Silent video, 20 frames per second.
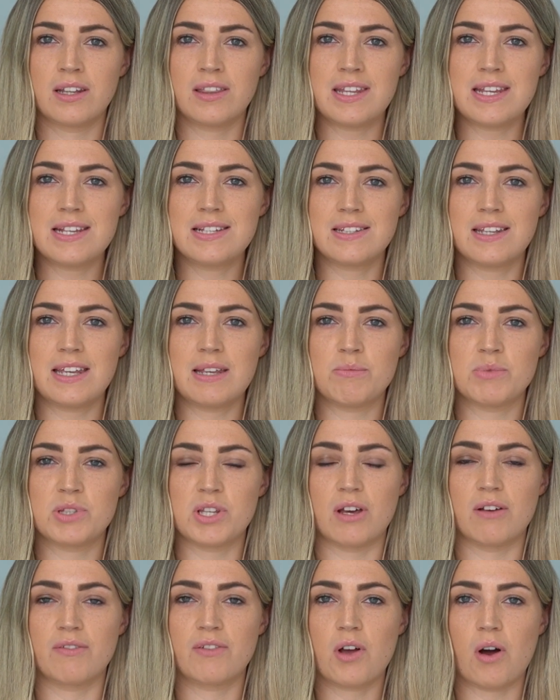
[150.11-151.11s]
These schemes
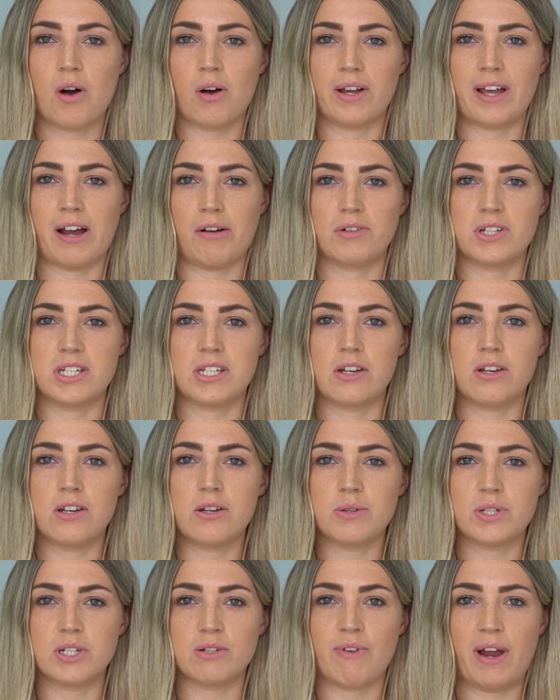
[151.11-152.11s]
that have got guaranteed
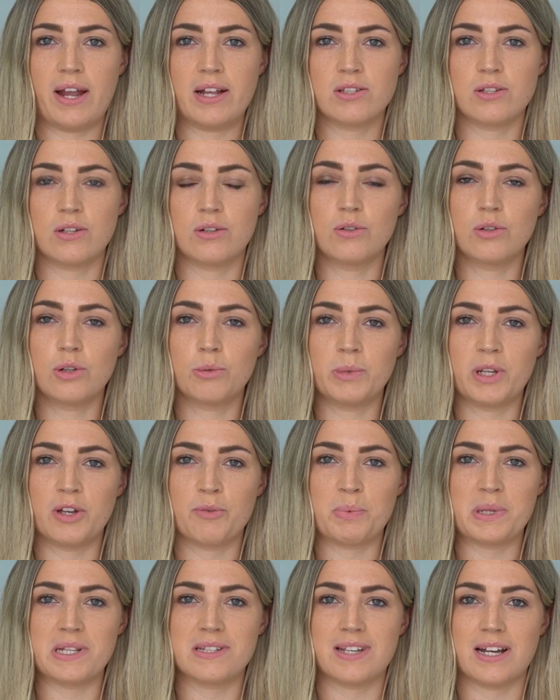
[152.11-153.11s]
annuity rates normally
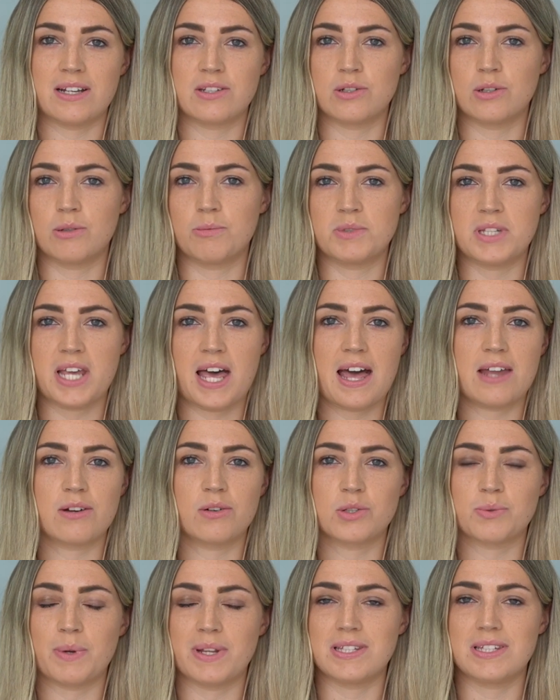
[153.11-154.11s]
have been set up 10
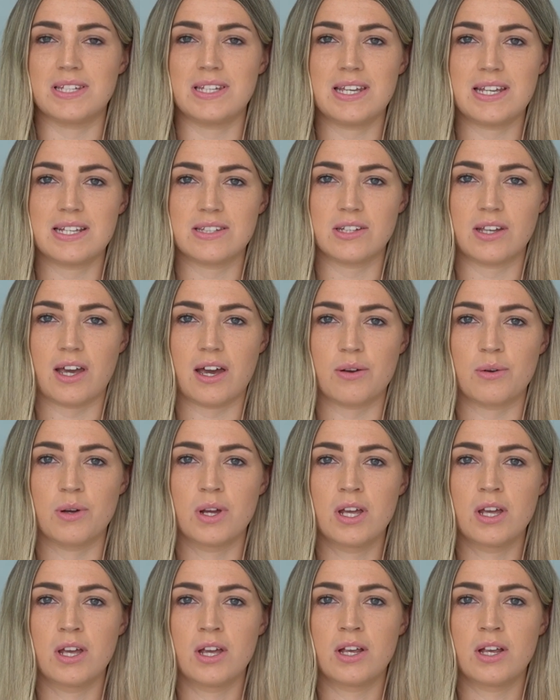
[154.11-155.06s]
or 20 years ago,